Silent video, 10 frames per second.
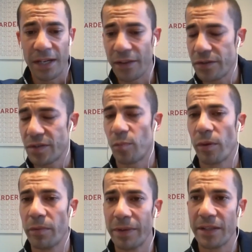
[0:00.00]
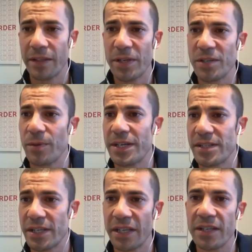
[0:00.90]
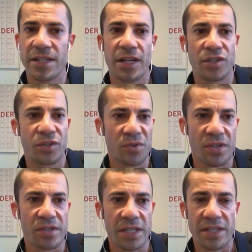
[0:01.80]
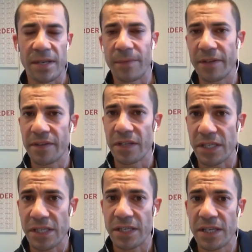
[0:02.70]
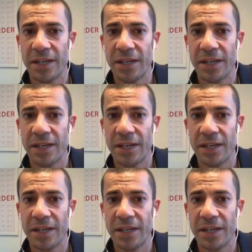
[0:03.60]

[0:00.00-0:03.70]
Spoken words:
Those are probably the best ways to get in touch, and also see some of the things